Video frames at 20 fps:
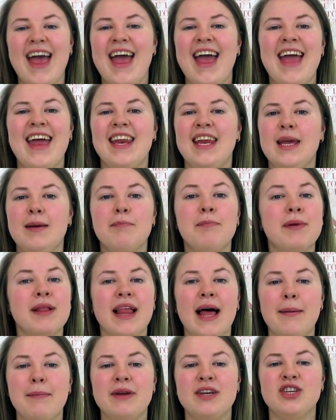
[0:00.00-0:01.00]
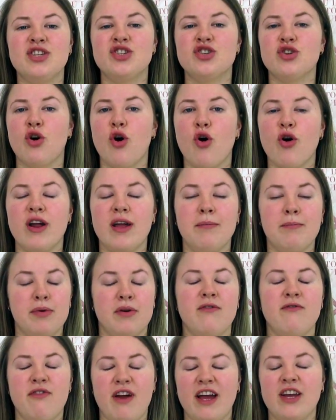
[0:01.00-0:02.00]
any blemish or
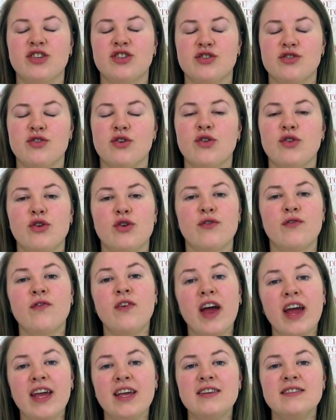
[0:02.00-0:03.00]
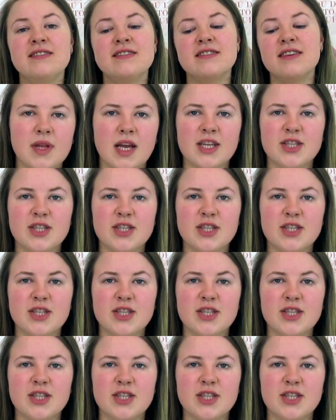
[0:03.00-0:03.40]
imperfection on your face.